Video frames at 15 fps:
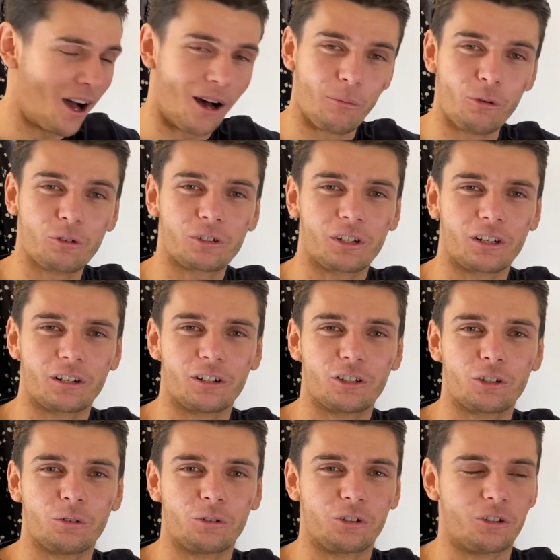I'm also going to
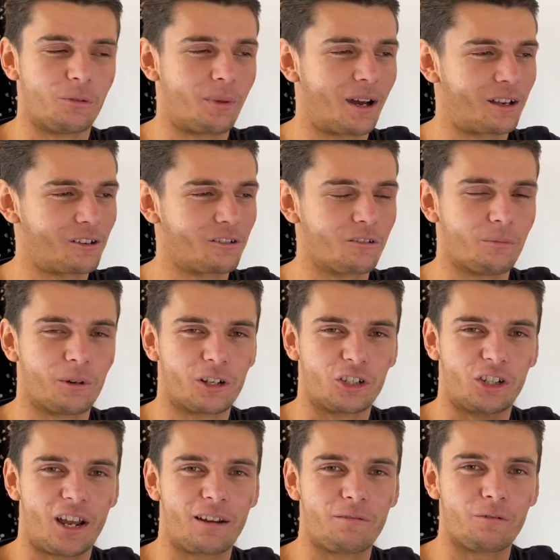talk to you about sort of my
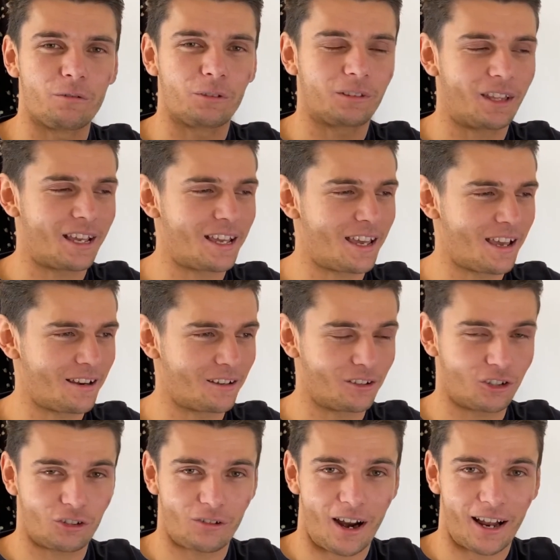general thinking and
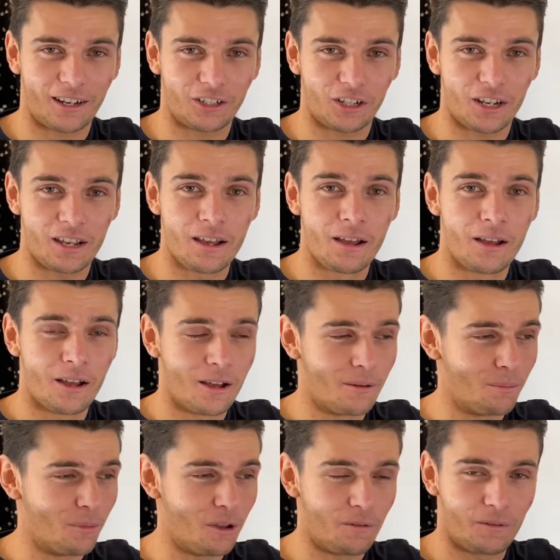strategy
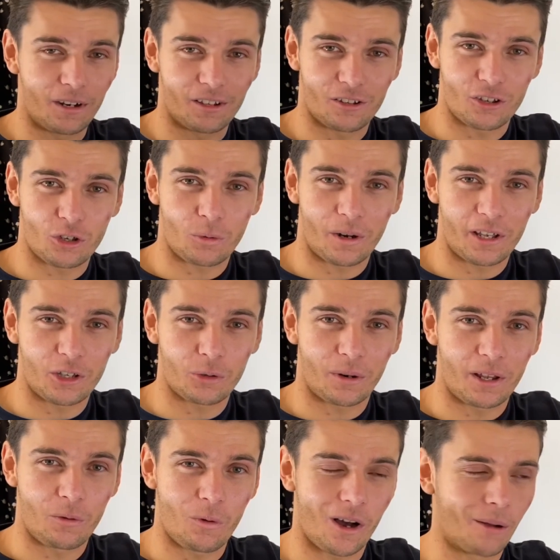moving into
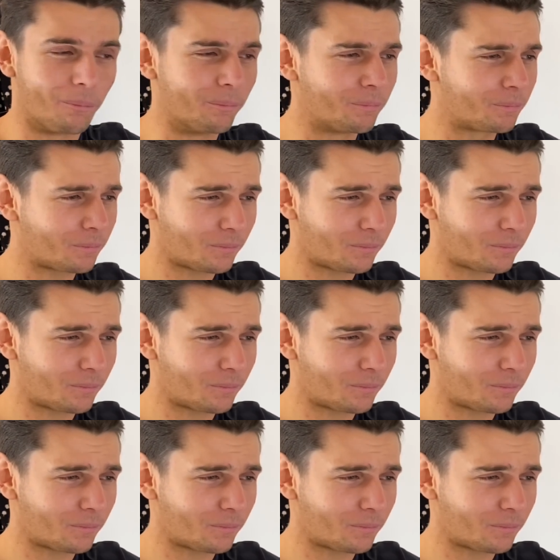2021